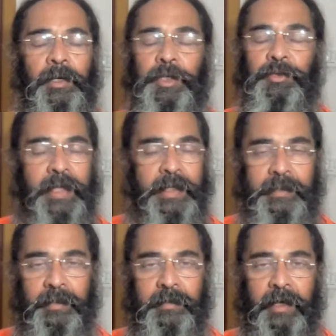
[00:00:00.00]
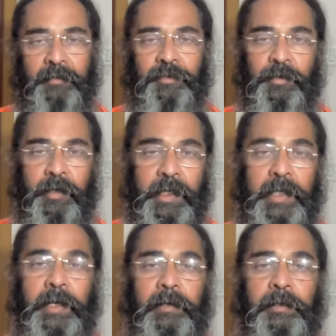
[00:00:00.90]
utensils after a
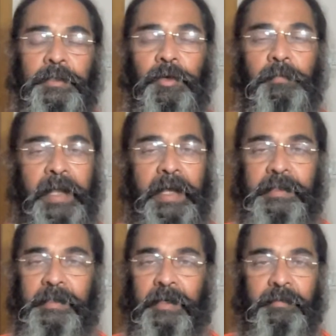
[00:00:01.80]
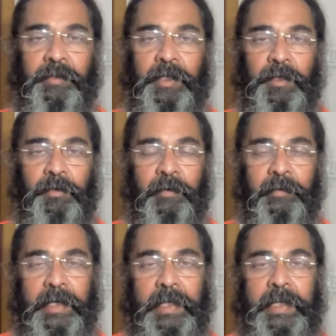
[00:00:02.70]
dinner, your plates and everything, you have
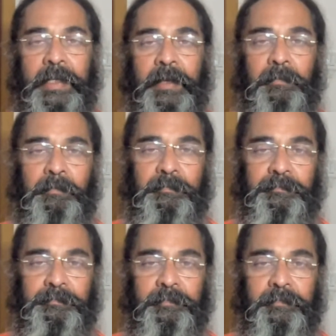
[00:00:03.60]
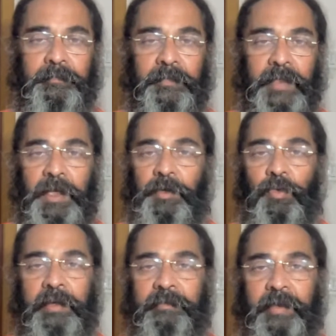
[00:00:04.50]
to clean them. And
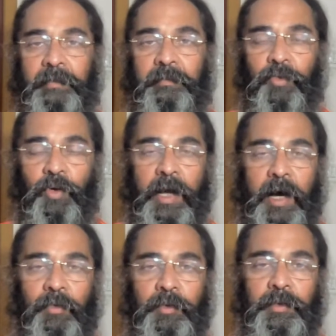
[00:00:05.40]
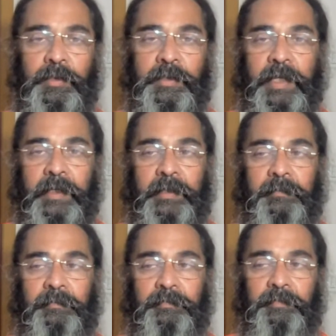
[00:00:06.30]
you leave them for hours,
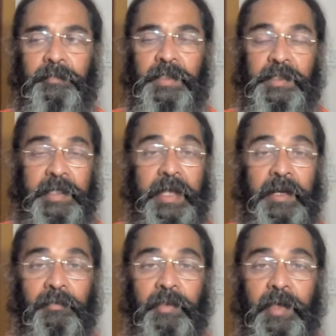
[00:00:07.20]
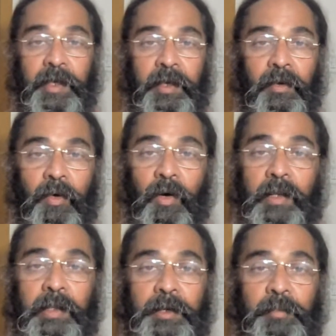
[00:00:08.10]
then the stain of the
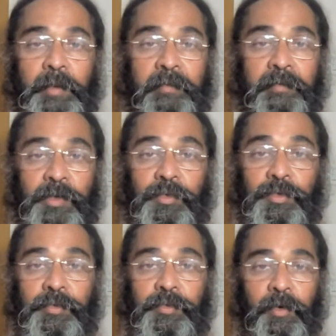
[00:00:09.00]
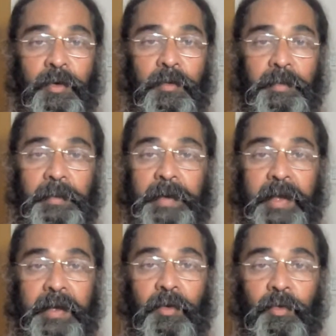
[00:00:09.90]
oil that you may have used for
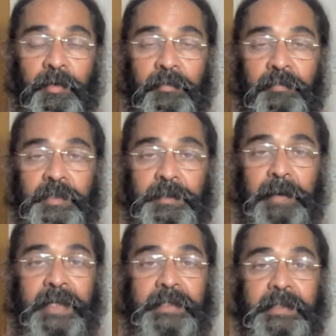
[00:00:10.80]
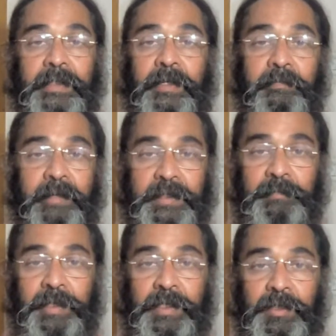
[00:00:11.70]
preparing a lot of spicy Indian
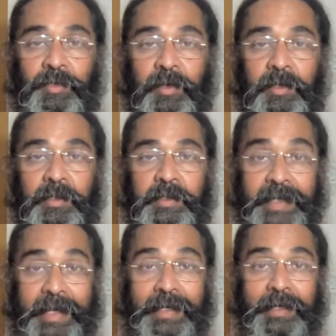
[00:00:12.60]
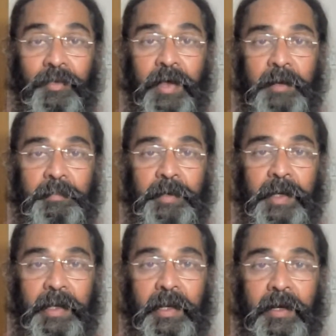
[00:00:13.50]
recipes will stick to that
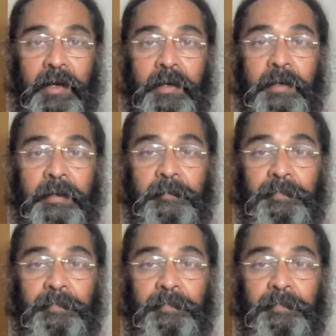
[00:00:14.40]
particular